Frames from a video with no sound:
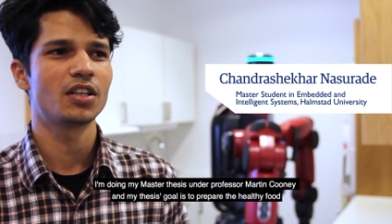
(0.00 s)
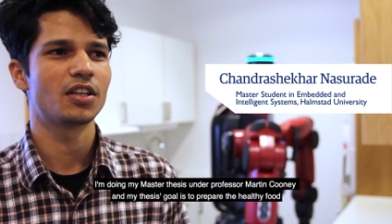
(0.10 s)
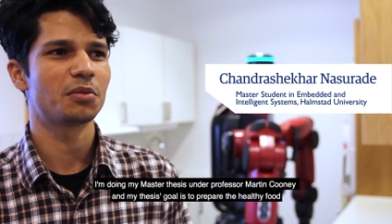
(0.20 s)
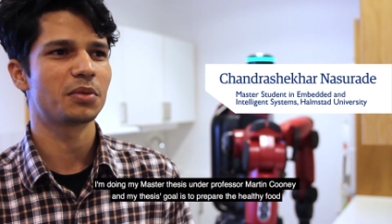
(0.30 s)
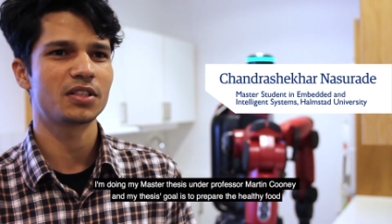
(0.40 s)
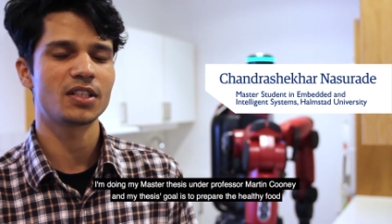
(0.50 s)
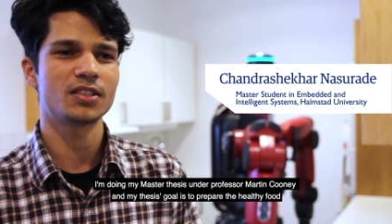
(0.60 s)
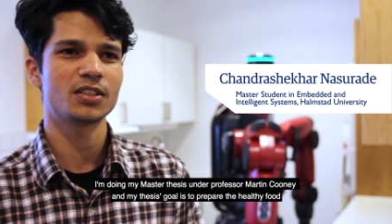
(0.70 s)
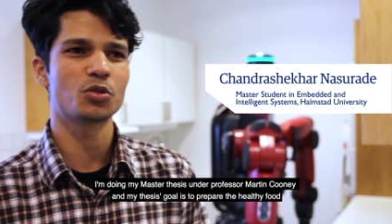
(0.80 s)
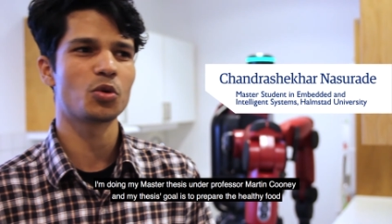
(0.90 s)
and my
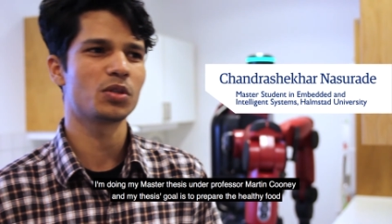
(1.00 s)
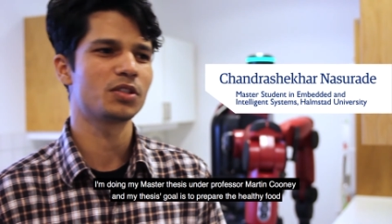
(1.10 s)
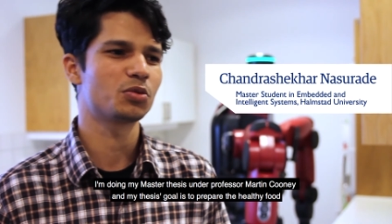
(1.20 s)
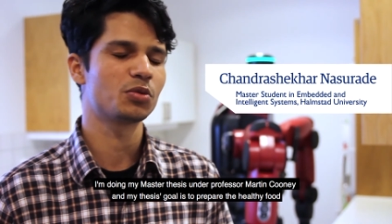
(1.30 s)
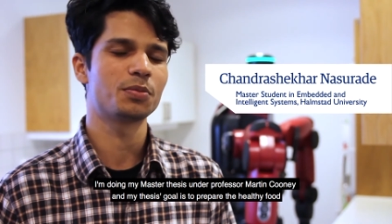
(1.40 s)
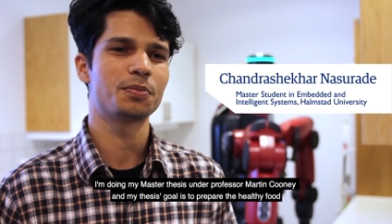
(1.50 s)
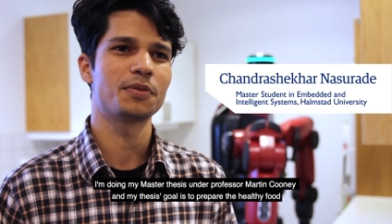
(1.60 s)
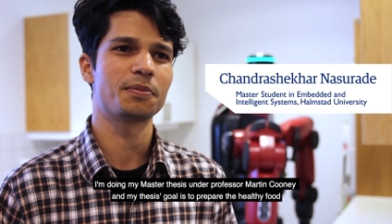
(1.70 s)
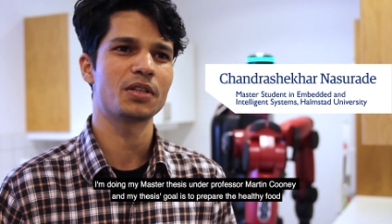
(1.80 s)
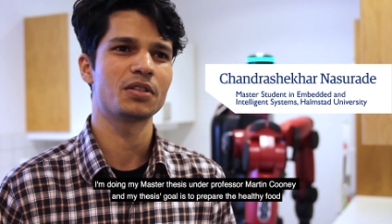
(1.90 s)
thesis goal is to
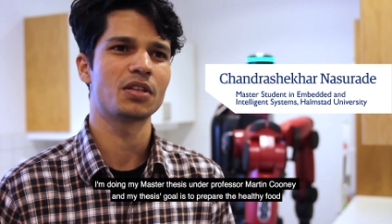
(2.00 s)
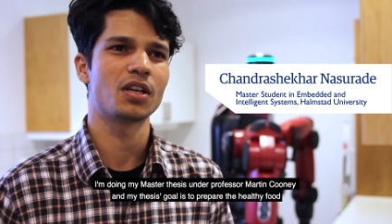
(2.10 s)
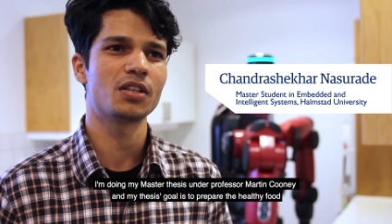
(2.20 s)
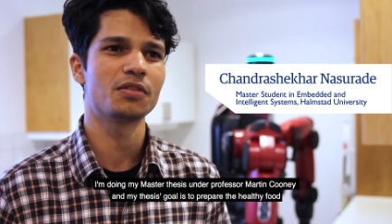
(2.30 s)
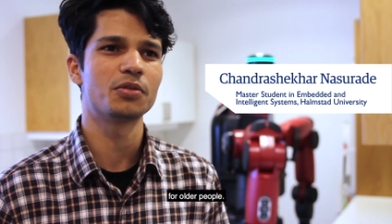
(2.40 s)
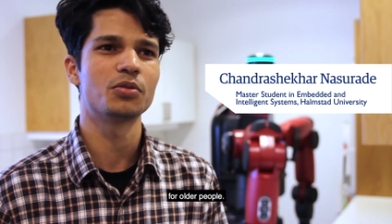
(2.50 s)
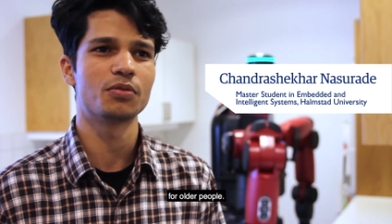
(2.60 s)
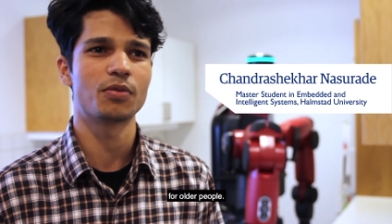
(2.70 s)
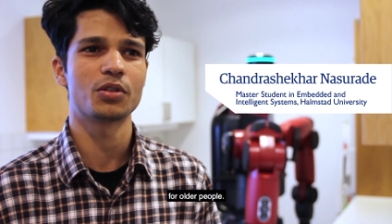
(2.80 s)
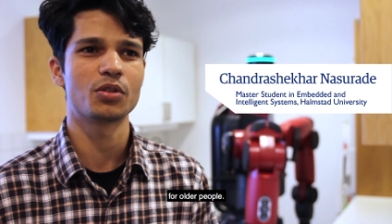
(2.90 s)
prepare the healthy food
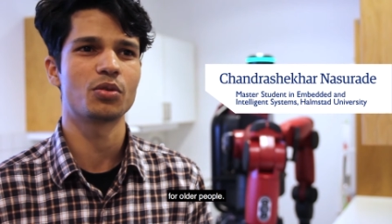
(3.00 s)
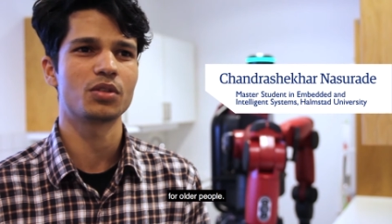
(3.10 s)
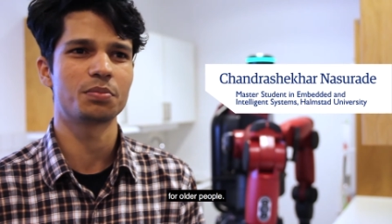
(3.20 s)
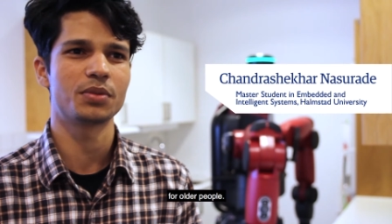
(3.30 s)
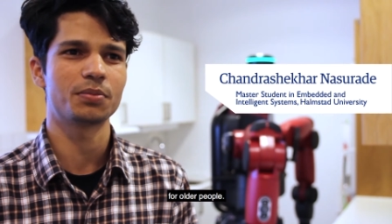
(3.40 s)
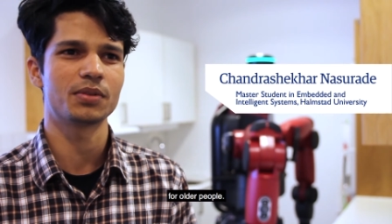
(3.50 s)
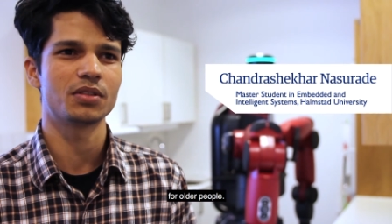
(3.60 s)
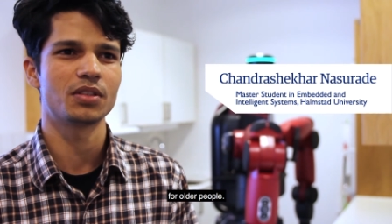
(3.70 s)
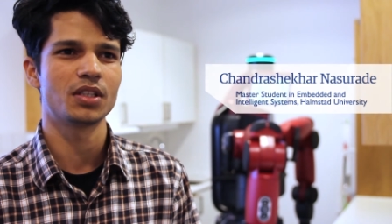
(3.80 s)
for the older people.